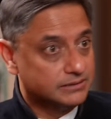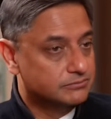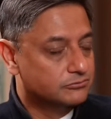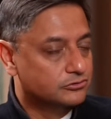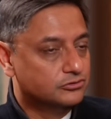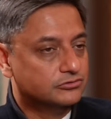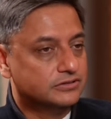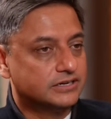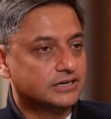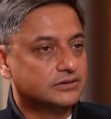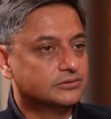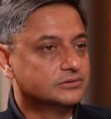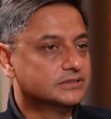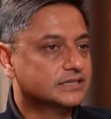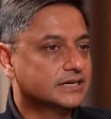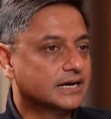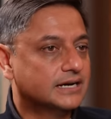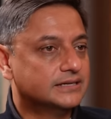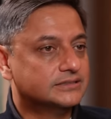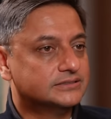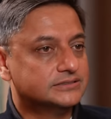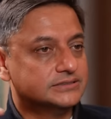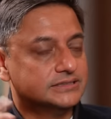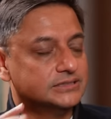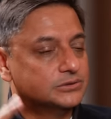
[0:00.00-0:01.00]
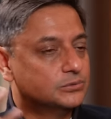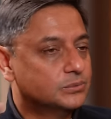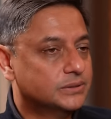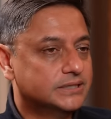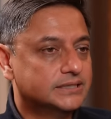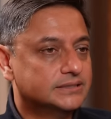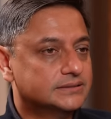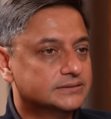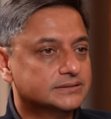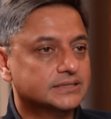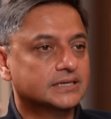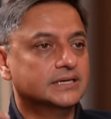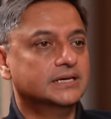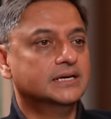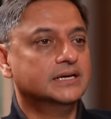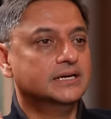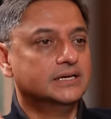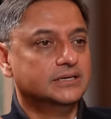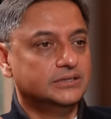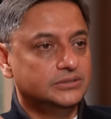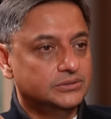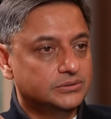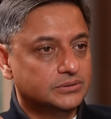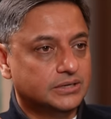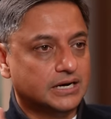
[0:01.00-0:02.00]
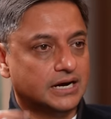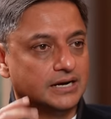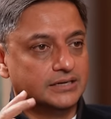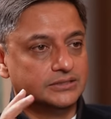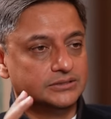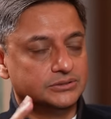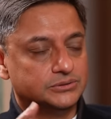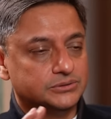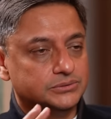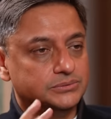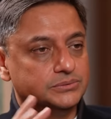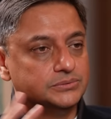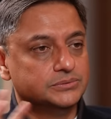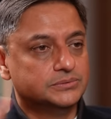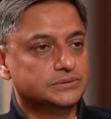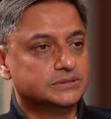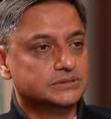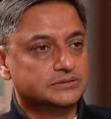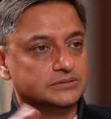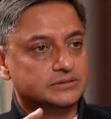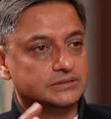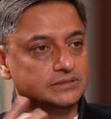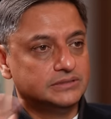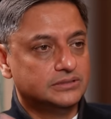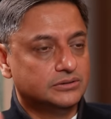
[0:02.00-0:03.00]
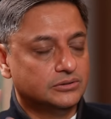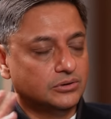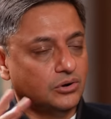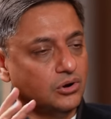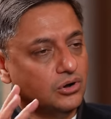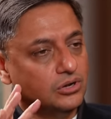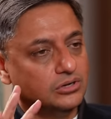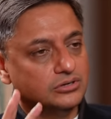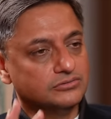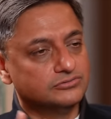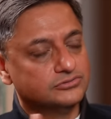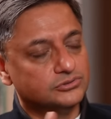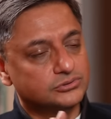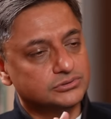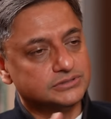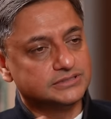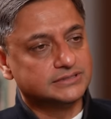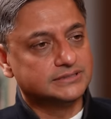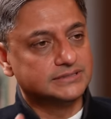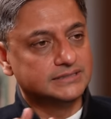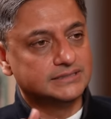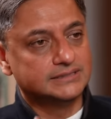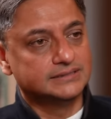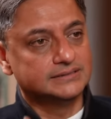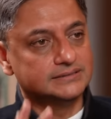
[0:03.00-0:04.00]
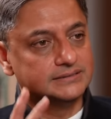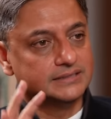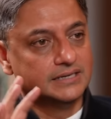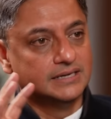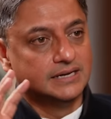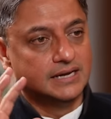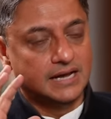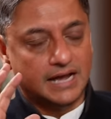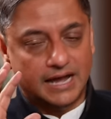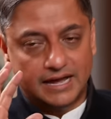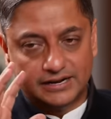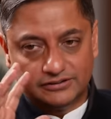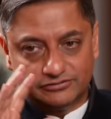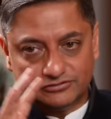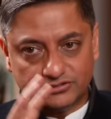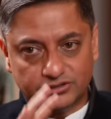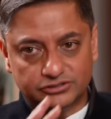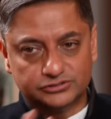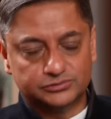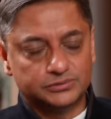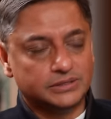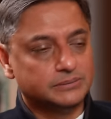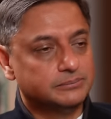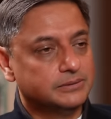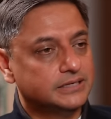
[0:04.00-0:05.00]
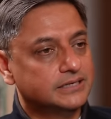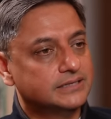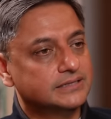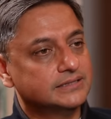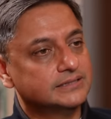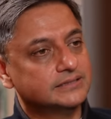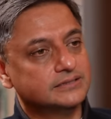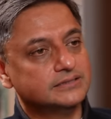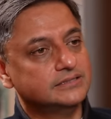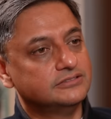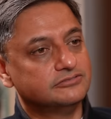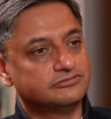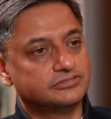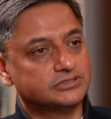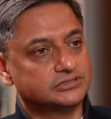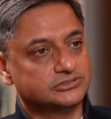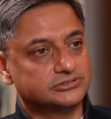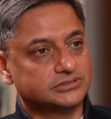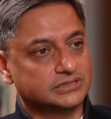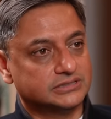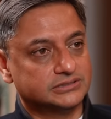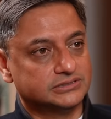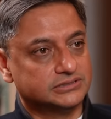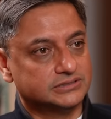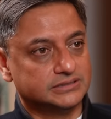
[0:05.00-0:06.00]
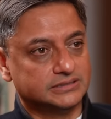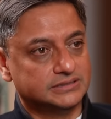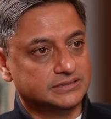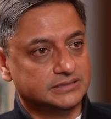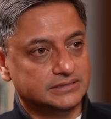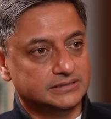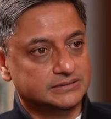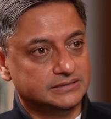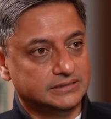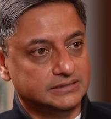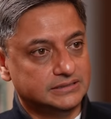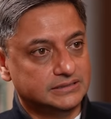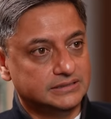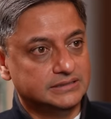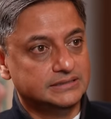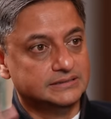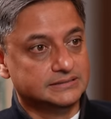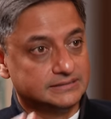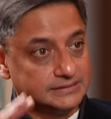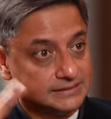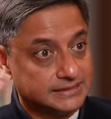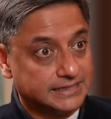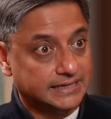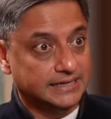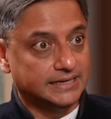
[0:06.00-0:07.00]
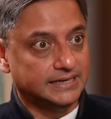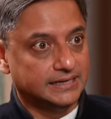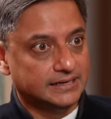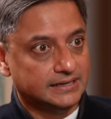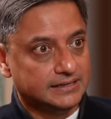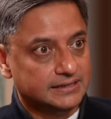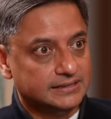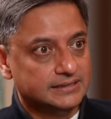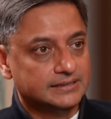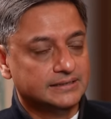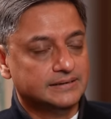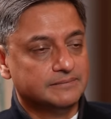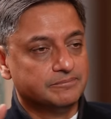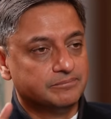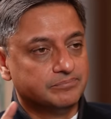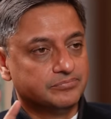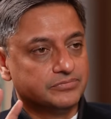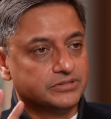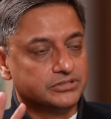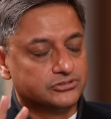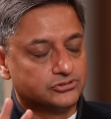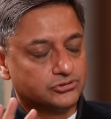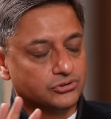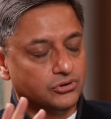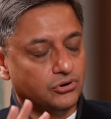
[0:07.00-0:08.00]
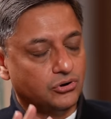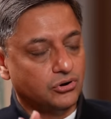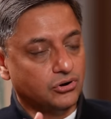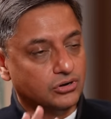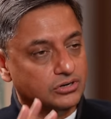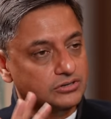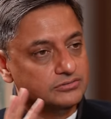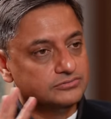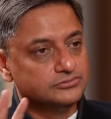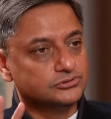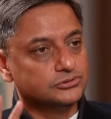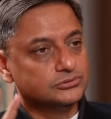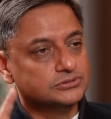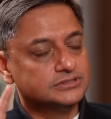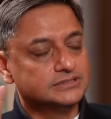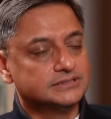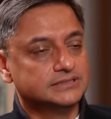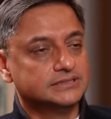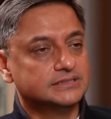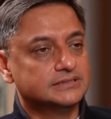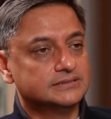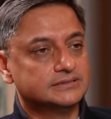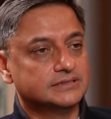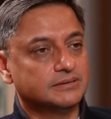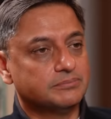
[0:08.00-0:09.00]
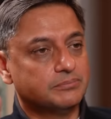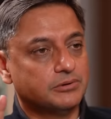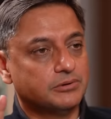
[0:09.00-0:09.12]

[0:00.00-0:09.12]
can move around the country in ways you can't do with, you know all of those things and of course we are building infrastructure in, in scale so all of those things are